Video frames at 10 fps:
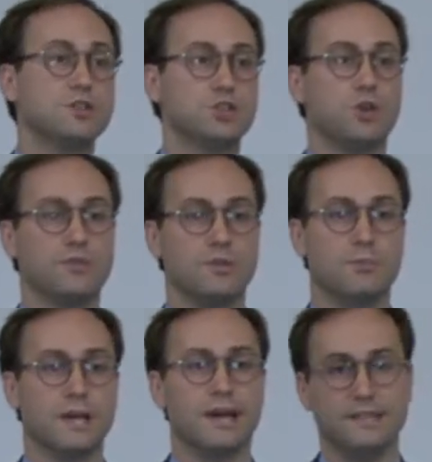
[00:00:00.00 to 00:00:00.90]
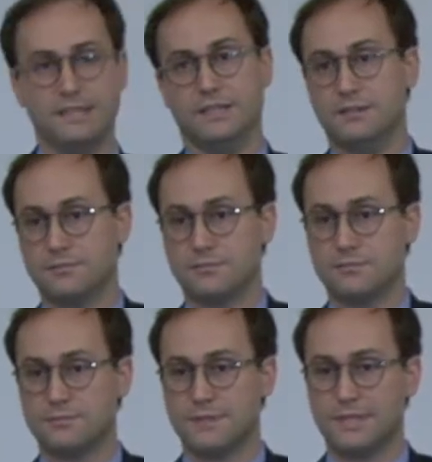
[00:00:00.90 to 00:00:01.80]
show them my ID.
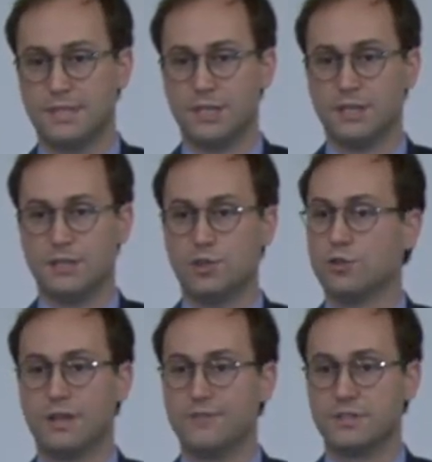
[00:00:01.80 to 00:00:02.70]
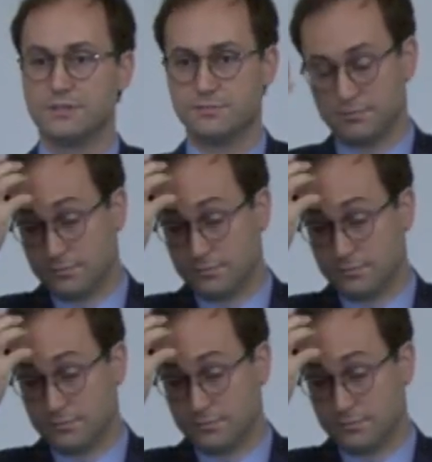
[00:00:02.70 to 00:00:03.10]
You don't have it?